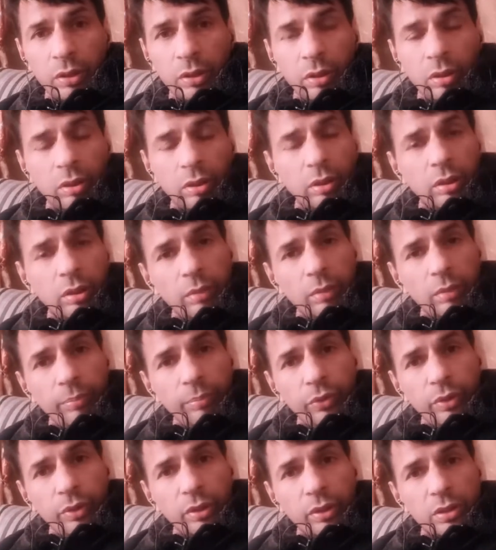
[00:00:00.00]
their
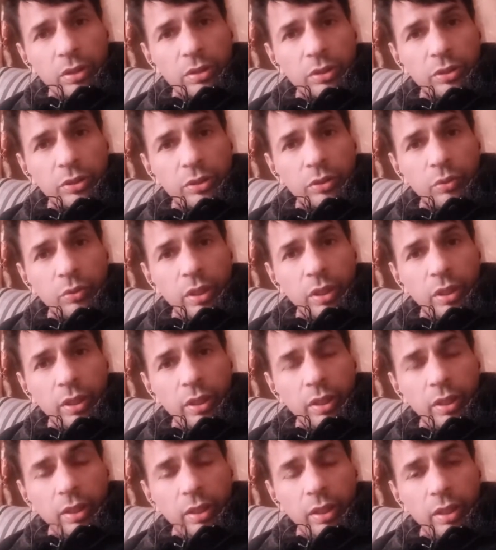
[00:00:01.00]
broadcast so that
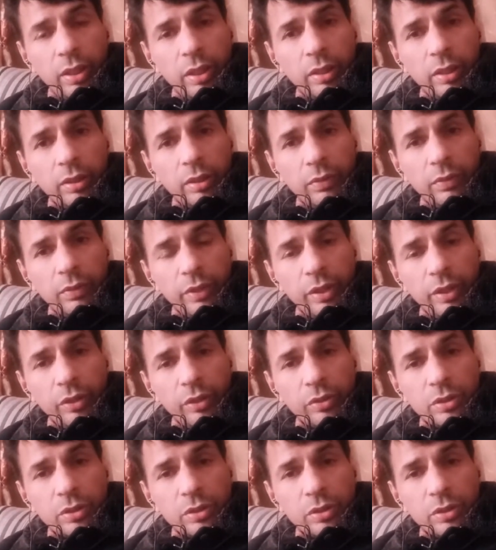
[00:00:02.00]
analytical videos